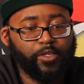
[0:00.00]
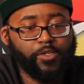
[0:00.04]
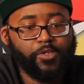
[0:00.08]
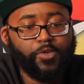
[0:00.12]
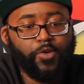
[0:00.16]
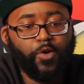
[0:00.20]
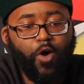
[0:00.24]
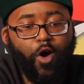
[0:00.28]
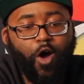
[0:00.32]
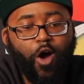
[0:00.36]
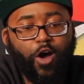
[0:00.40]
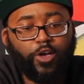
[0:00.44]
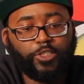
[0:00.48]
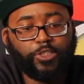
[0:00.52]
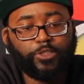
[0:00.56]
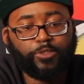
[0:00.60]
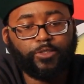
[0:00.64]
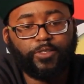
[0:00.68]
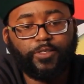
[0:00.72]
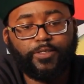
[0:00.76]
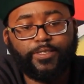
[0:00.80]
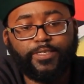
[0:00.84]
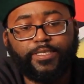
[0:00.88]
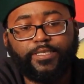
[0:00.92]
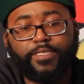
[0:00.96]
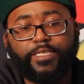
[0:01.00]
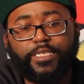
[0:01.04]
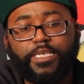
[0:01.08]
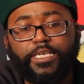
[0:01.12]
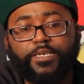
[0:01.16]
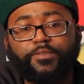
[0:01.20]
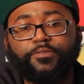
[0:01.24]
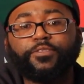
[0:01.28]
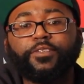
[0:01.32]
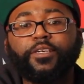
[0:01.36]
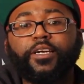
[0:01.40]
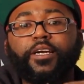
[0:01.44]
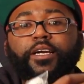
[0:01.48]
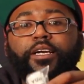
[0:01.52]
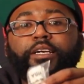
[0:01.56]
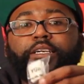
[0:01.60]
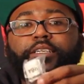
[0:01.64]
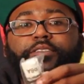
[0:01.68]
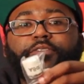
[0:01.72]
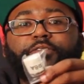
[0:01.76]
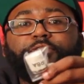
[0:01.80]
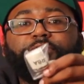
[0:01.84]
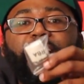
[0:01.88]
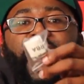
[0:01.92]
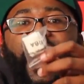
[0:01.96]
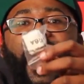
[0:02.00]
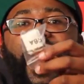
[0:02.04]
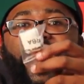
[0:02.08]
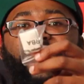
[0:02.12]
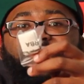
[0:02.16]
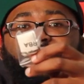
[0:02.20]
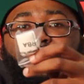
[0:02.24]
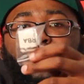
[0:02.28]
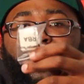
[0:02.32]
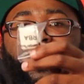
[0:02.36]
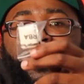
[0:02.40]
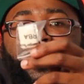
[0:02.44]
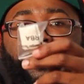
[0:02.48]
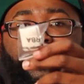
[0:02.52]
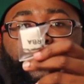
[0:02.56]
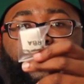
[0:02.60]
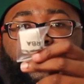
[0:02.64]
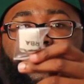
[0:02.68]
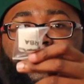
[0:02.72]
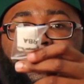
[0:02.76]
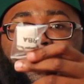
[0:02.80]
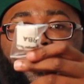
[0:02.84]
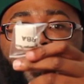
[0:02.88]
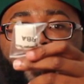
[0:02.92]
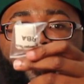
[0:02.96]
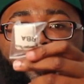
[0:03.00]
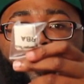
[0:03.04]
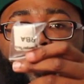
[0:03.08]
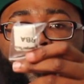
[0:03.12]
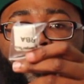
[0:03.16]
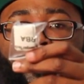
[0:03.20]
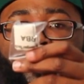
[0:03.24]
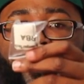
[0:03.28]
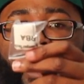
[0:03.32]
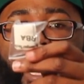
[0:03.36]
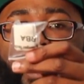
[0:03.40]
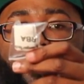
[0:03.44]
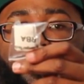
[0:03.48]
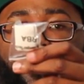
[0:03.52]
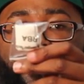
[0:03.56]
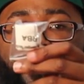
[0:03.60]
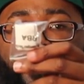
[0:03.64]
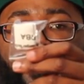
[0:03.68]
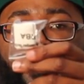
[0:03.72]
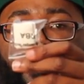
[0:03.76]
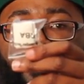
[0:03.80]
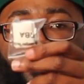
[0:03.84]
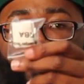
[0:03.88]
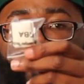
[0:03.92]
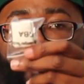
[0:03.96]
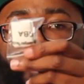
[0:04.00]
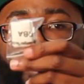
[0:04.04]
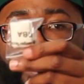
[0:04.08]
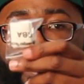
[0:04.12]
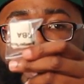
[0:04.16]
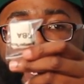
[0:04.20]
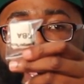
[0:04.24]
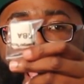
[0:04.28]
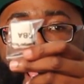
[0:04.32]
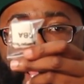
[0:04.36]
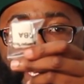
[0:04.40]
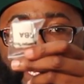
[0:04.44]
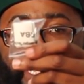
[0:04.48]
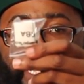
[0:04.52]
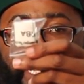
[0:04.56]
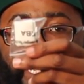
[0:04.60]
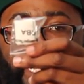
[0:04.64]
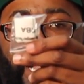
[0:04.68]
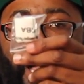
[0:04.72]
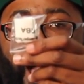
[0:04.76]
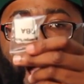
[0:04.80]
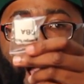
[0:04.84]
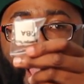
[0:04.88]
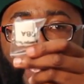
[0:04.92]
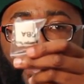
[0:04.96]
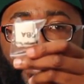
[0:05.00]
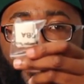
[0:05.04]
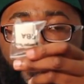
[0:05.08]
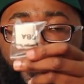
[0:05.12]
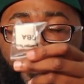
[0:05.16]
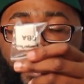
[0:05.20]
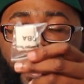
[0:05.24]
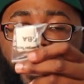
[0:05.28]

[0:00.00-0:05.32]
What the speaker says: You'll also receive 5 pieces of Japanese organic cotton.